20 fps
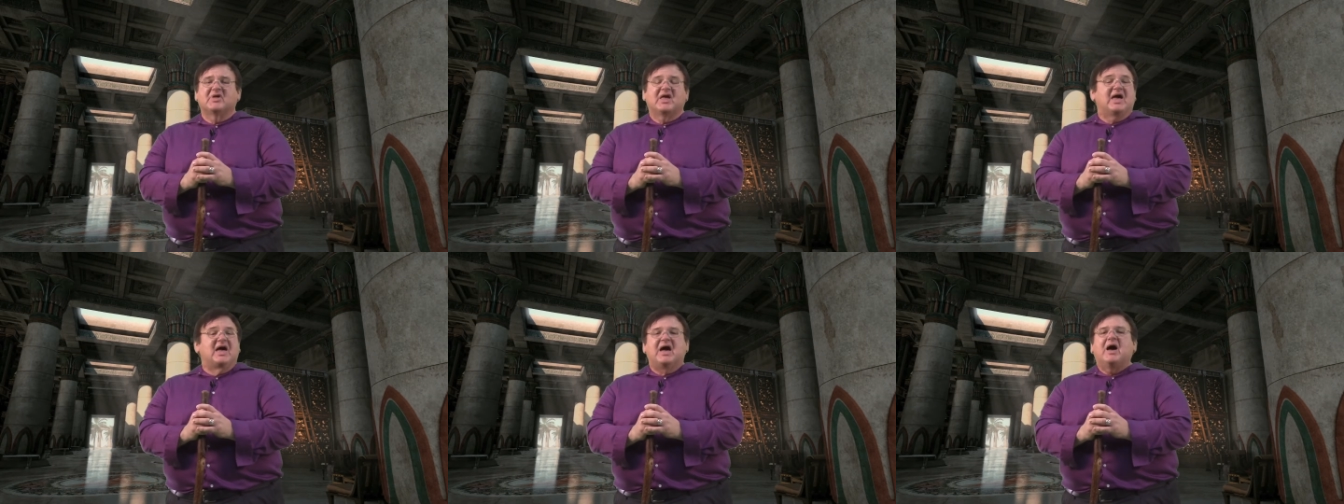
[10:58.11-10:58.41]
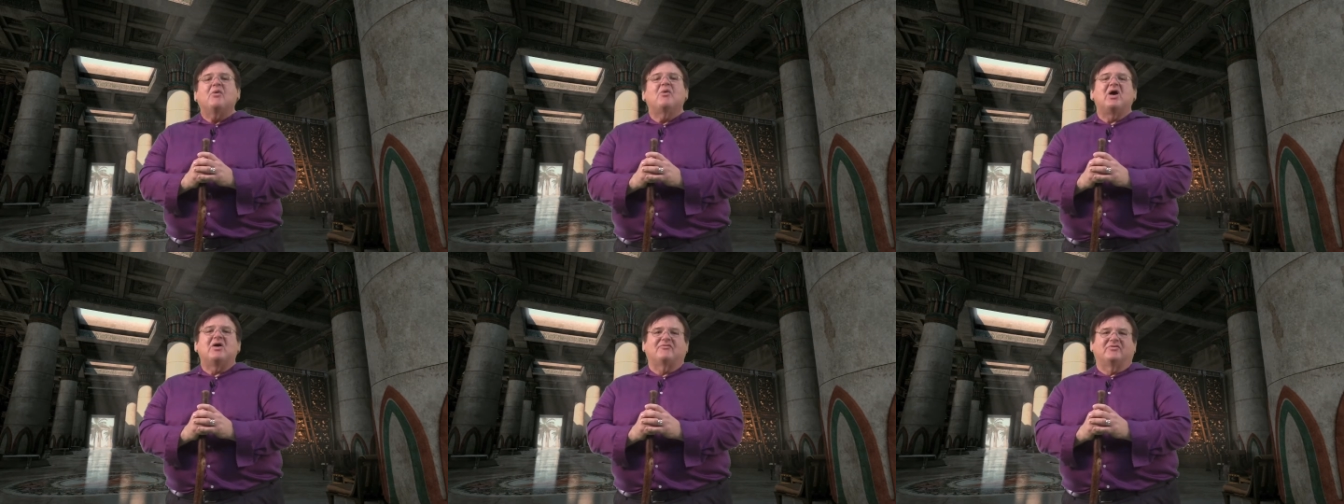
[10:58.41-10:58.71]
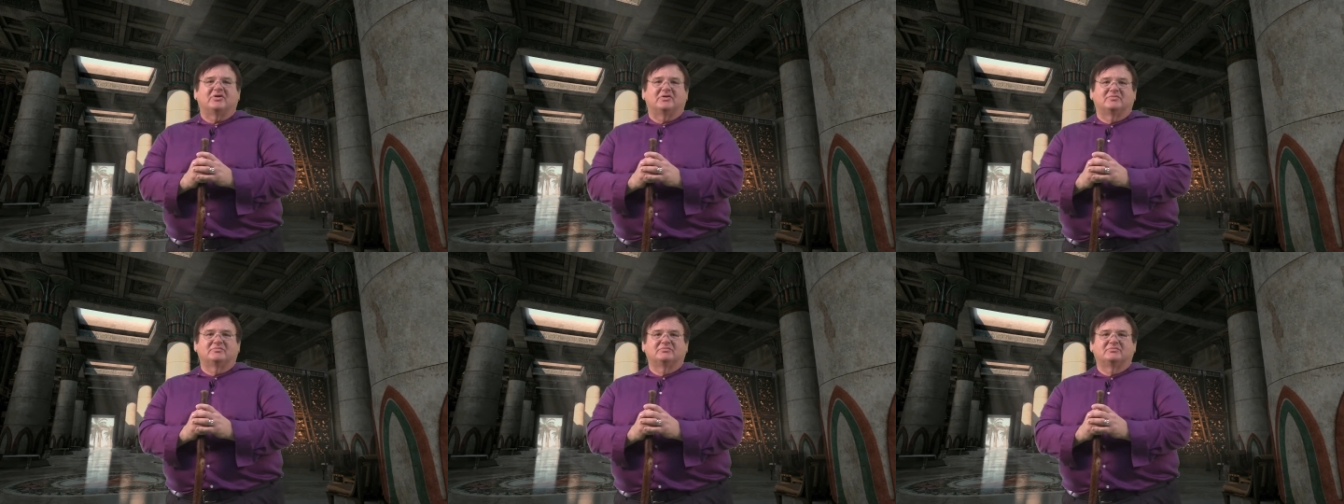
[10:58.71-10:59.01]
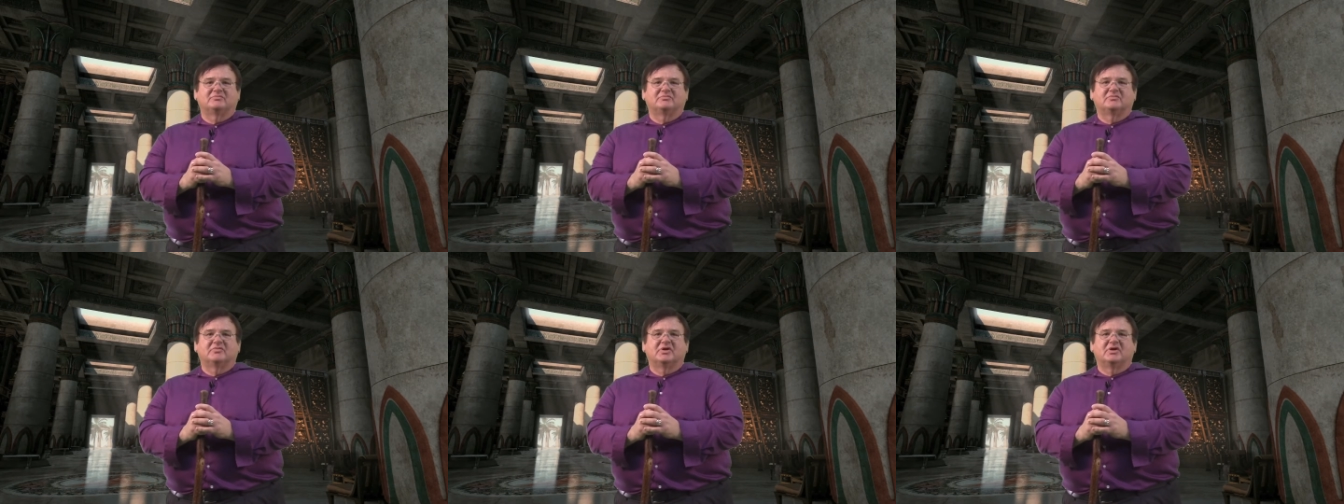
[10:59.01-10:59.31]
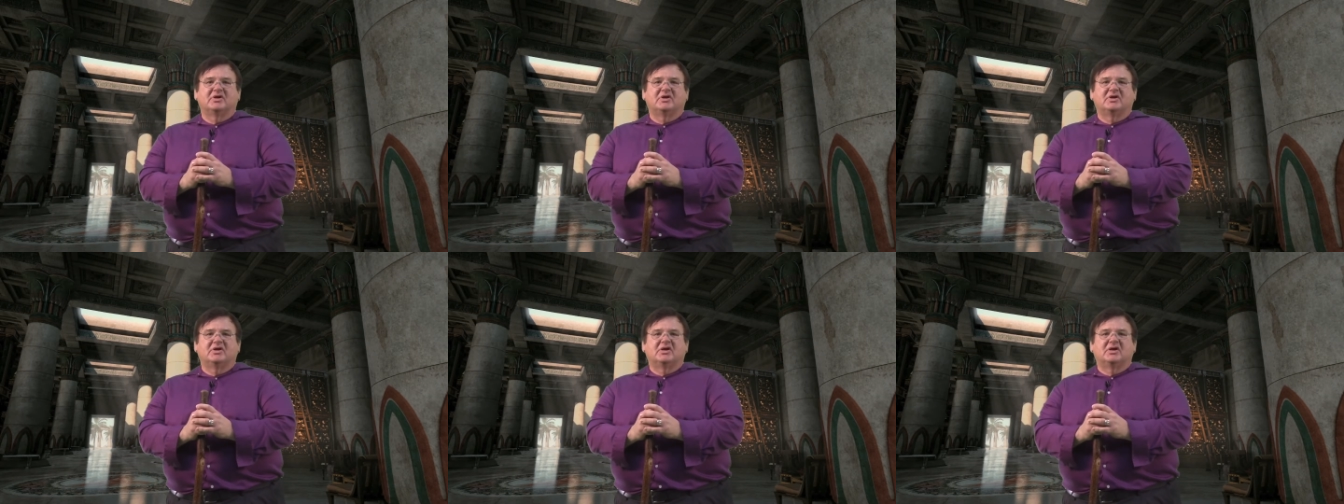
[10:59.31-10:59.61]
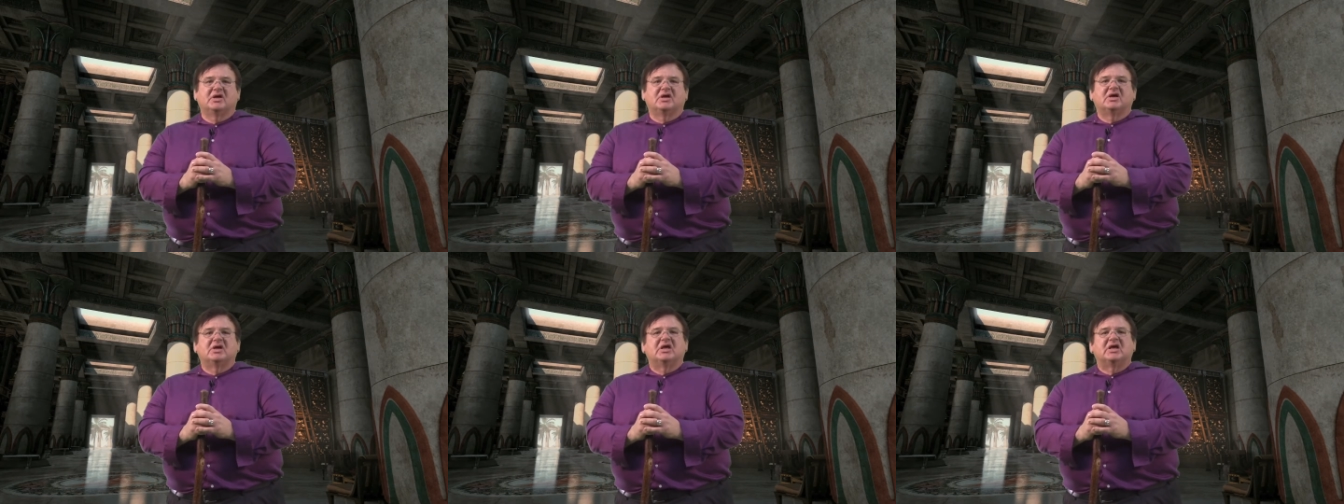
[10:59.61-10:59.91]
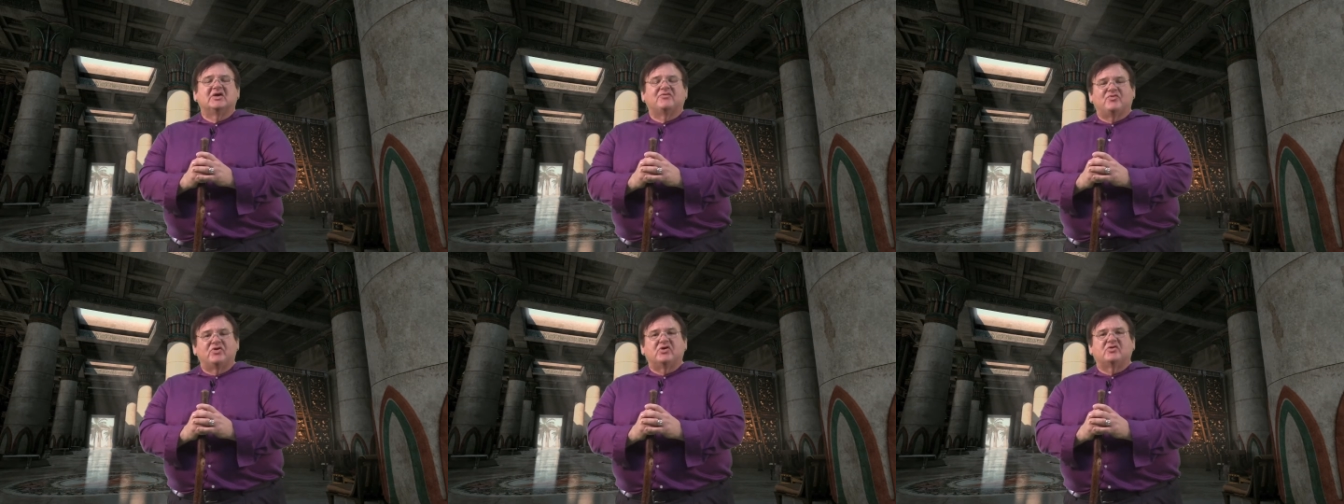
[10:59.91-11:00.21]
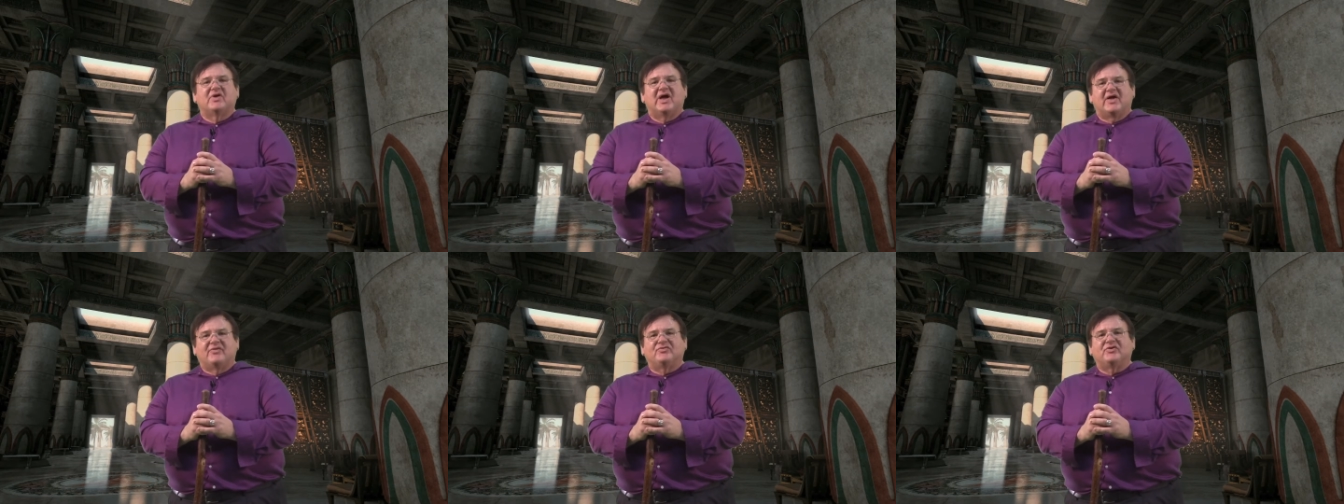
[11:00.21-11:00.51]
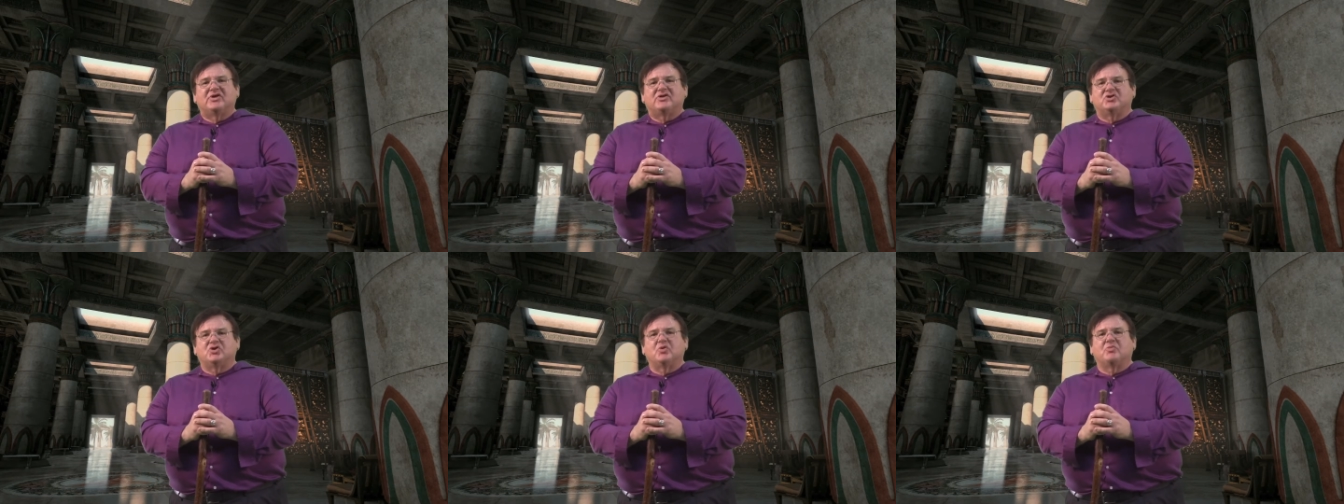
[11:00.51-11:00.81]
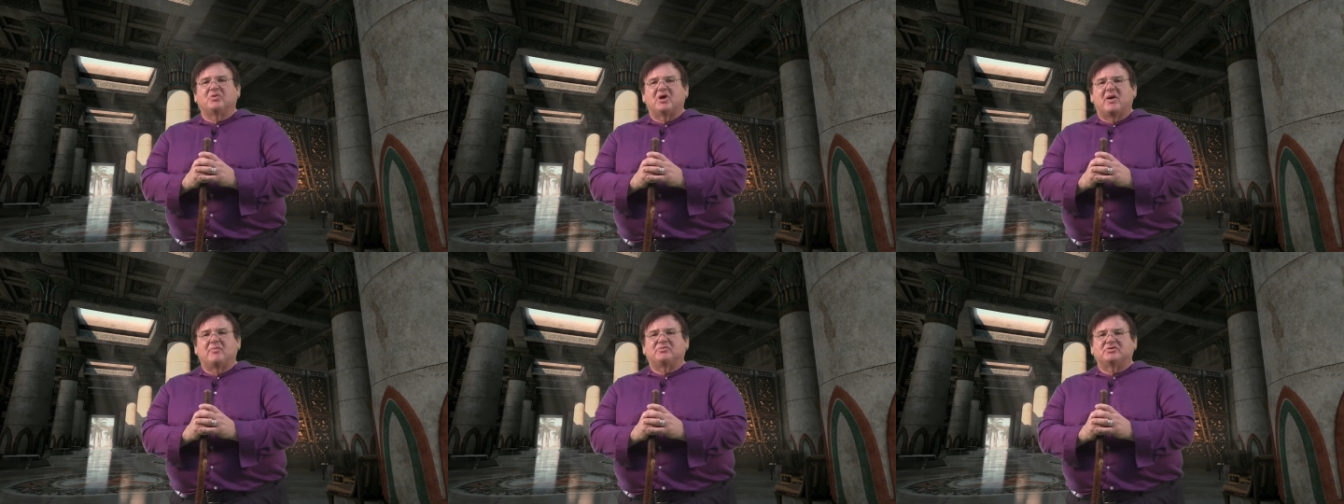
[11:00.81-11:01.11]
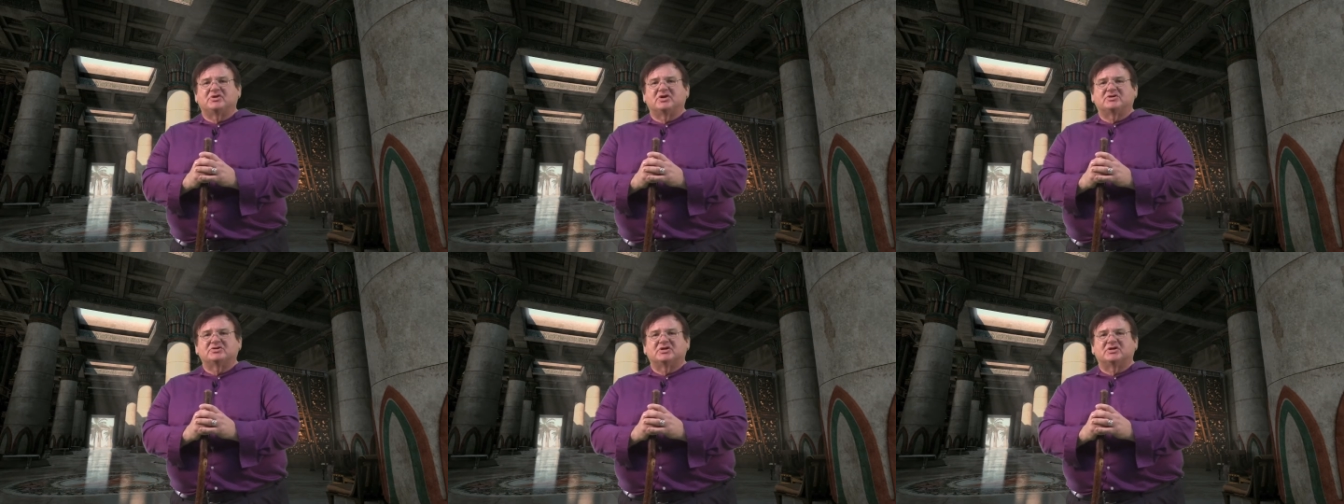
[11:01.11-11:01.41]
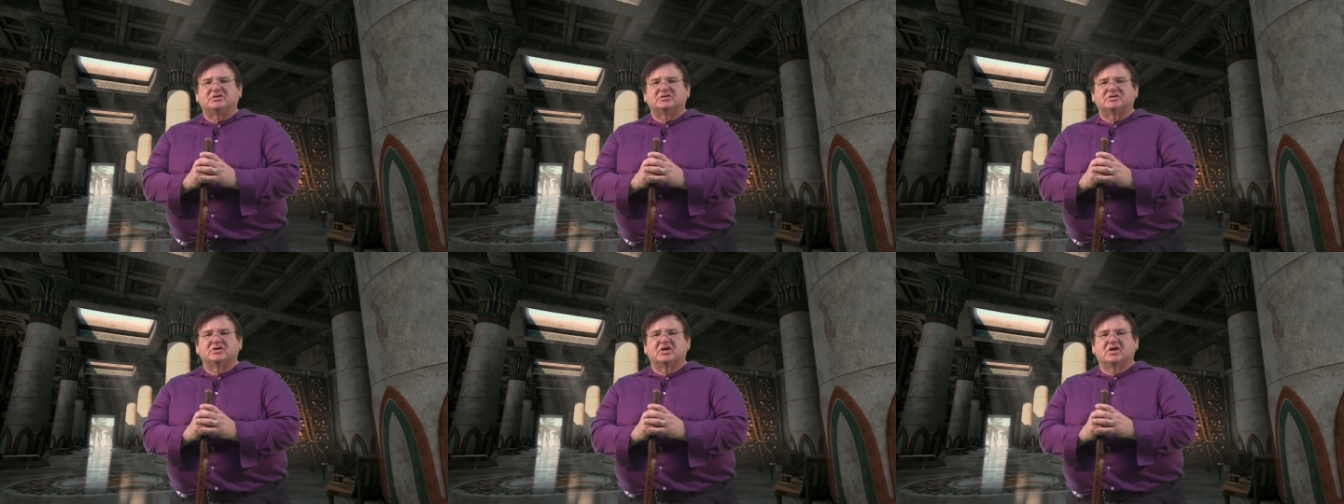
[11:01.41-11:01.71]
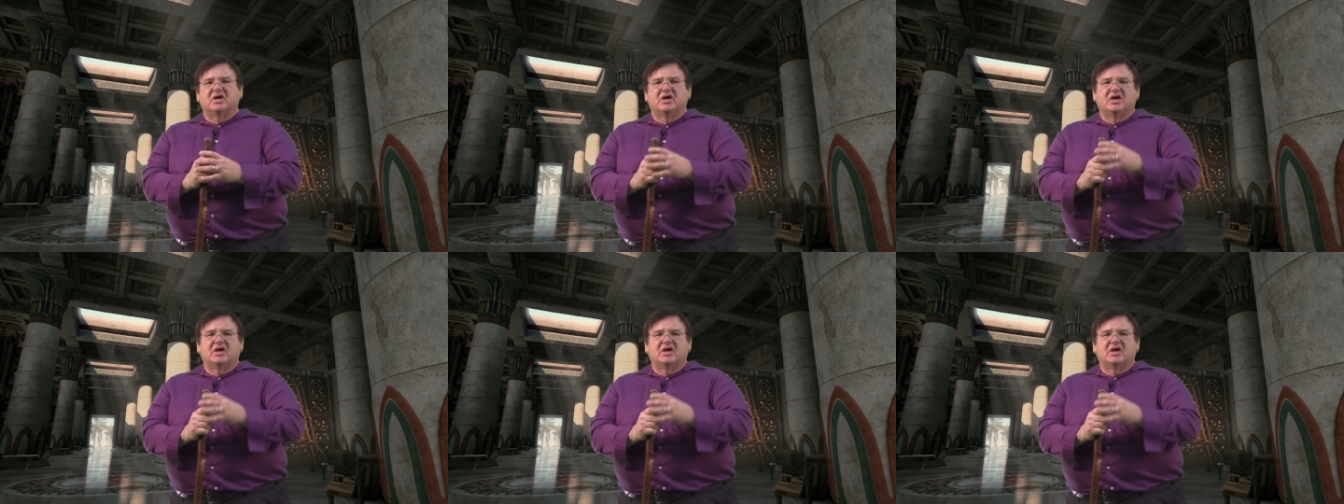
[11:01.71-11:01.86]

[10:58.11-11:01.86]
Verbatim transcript: However, if we grant these two propositions,